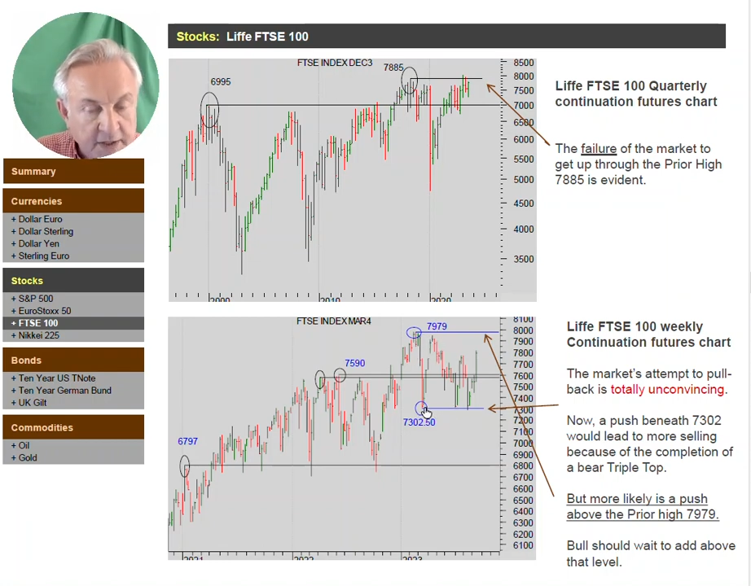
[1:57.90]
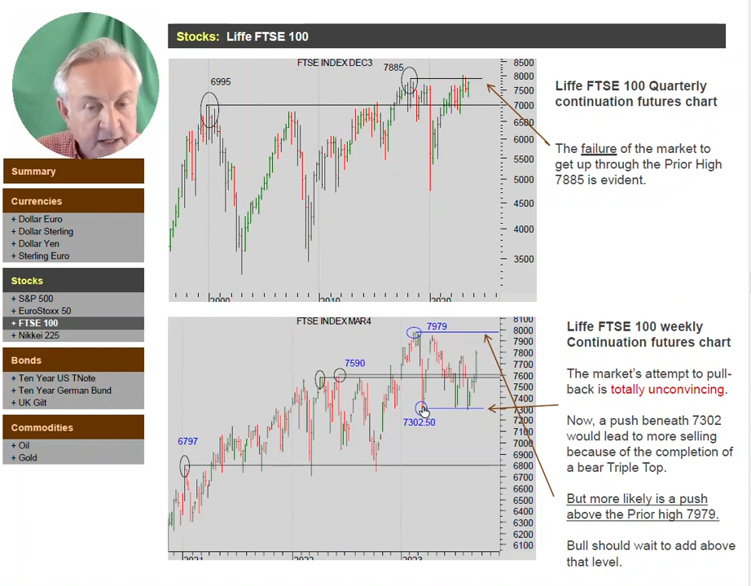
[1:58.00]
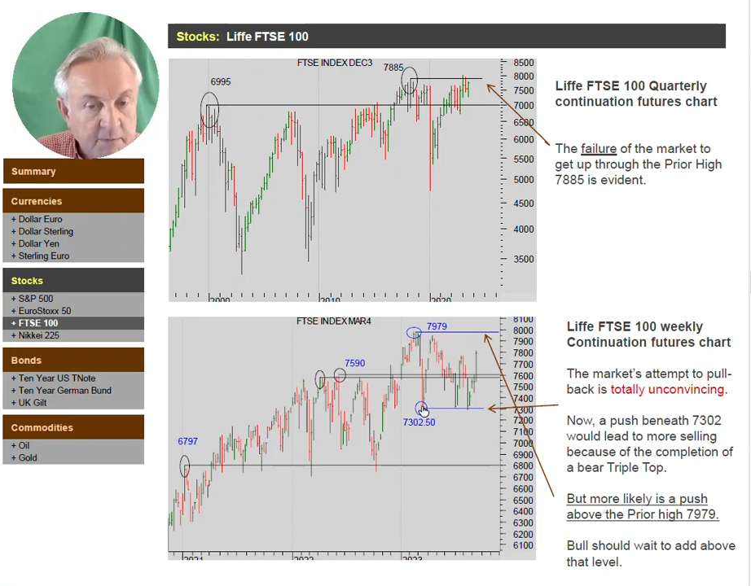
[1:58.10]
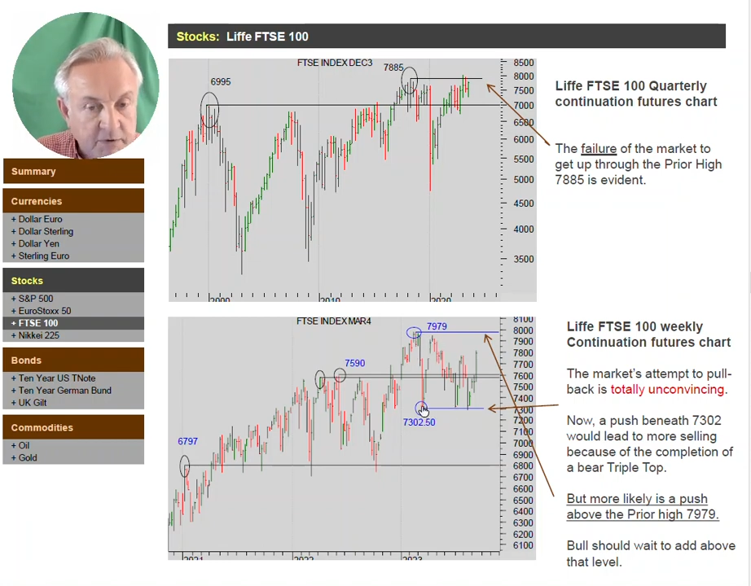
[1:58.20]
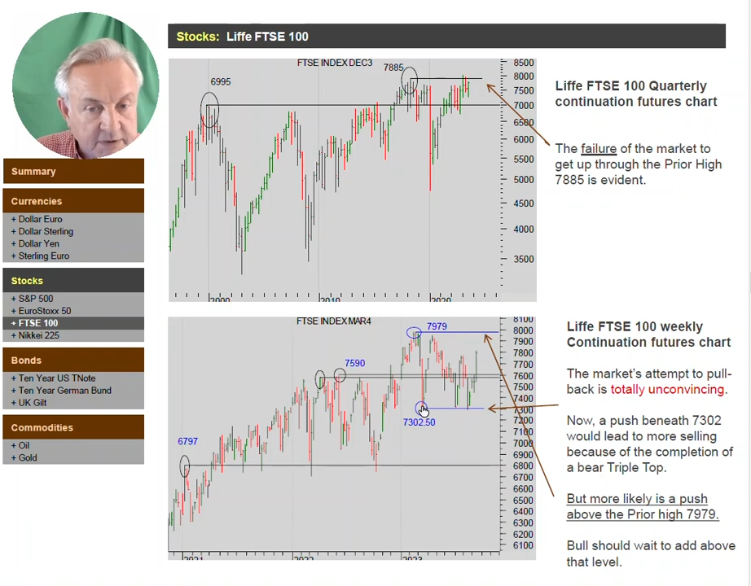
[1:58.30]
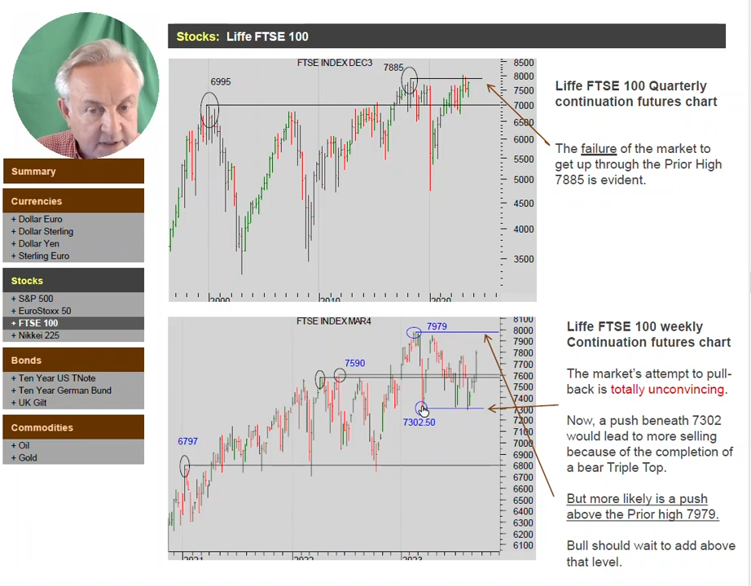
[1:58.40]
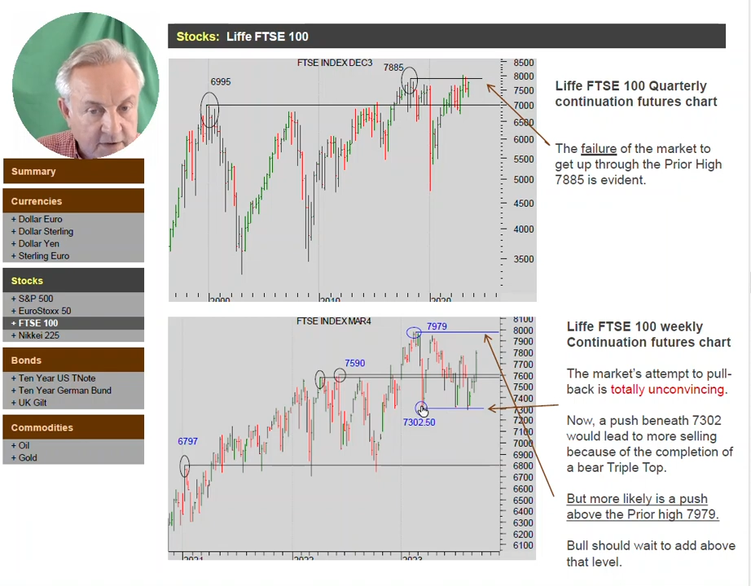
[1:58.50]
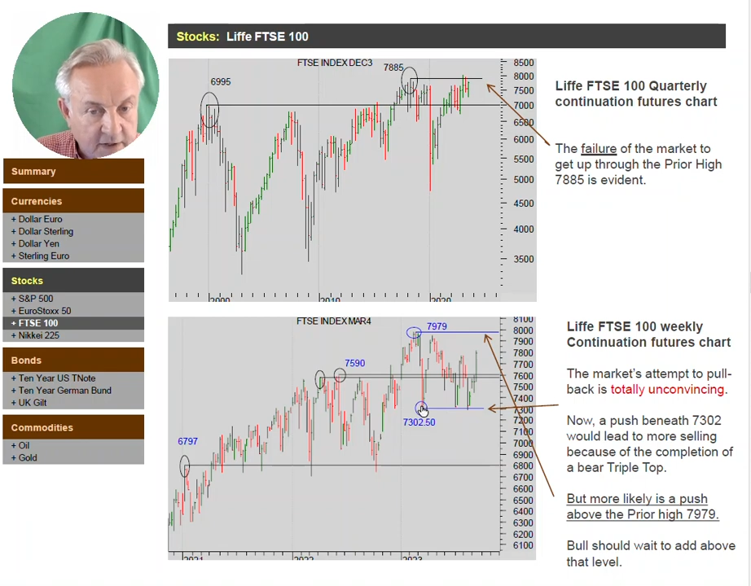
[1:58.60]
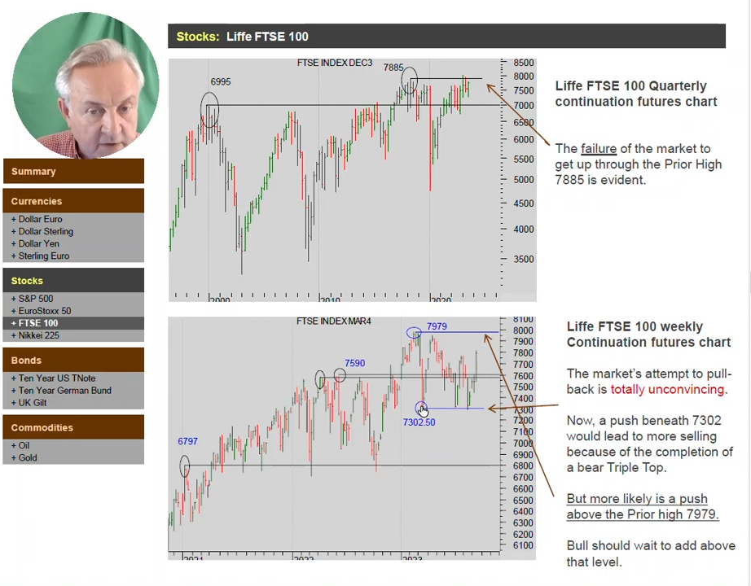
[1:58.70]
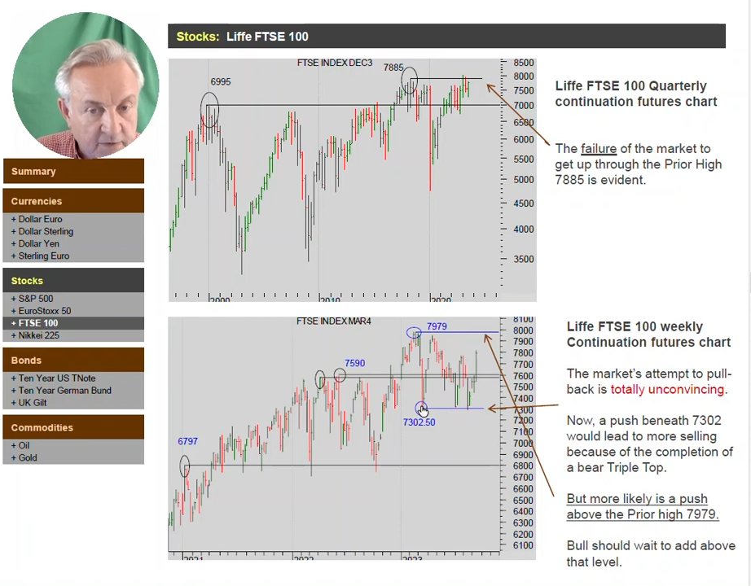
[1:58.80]
unable to
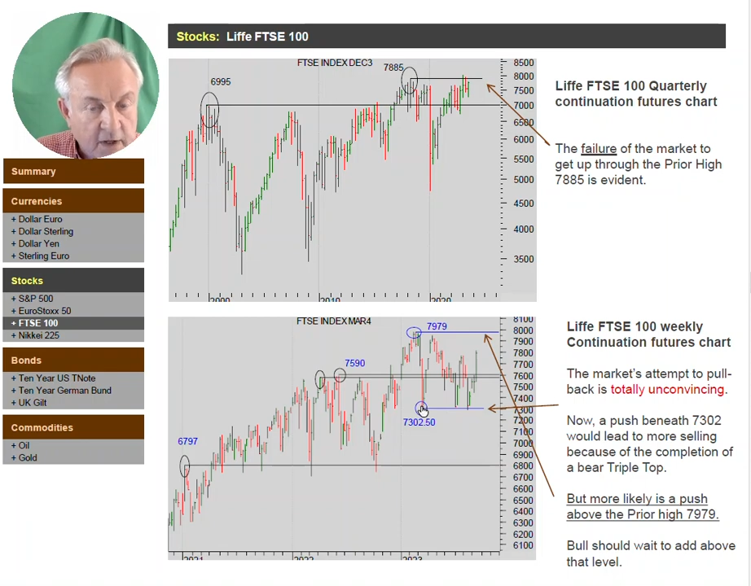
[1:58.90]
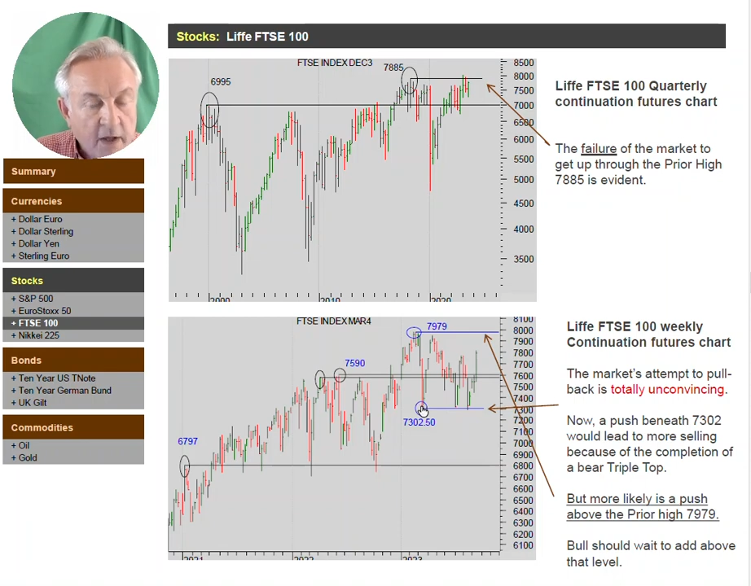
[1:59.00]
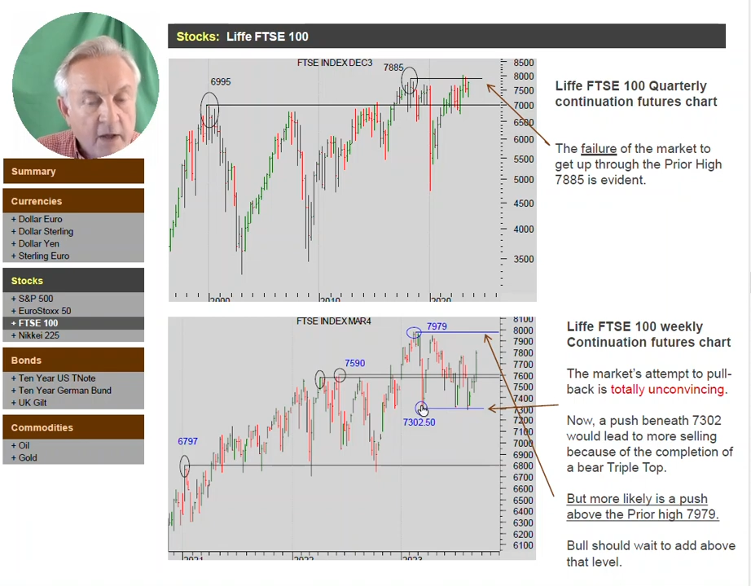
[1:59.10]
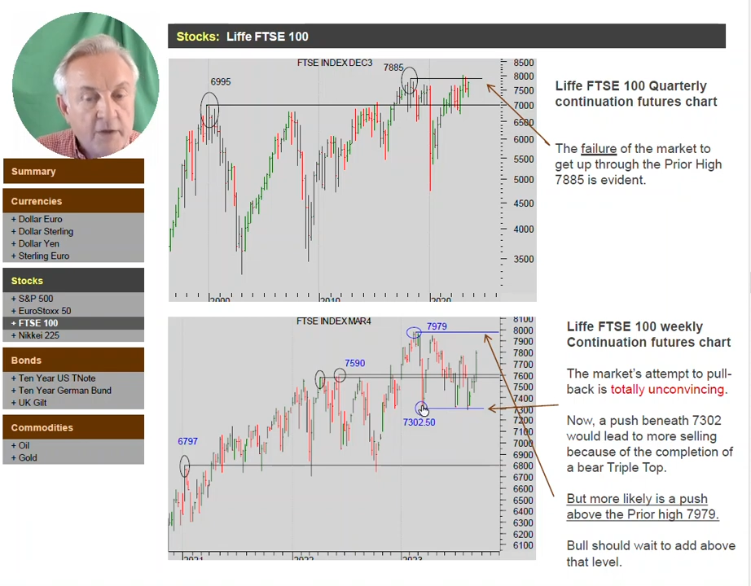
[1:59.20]
get down